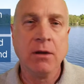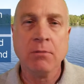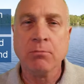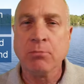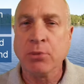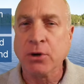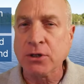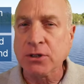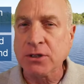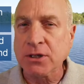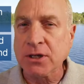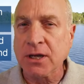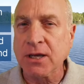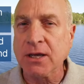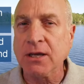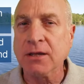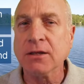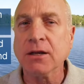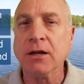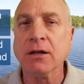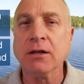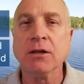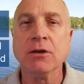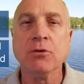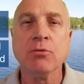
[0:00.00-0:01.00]

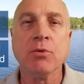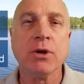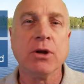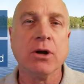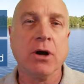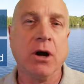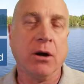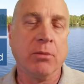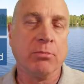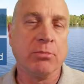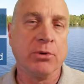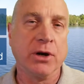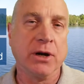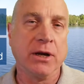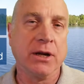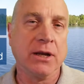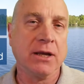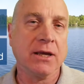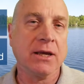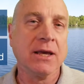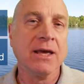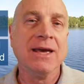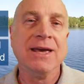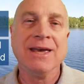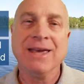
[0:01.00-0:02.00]
particularly when
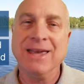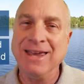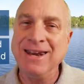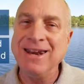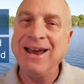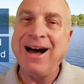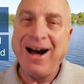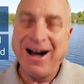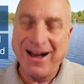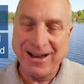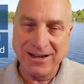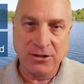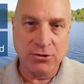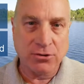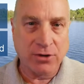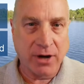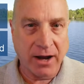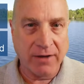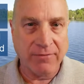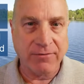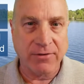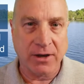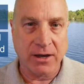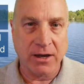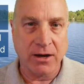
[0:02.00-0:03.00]
operating in high
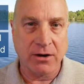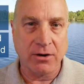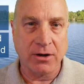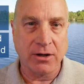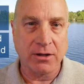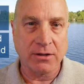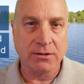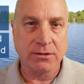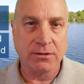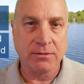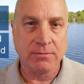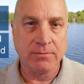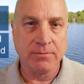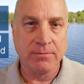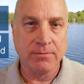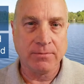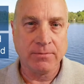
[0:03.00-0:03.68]
traffic areas.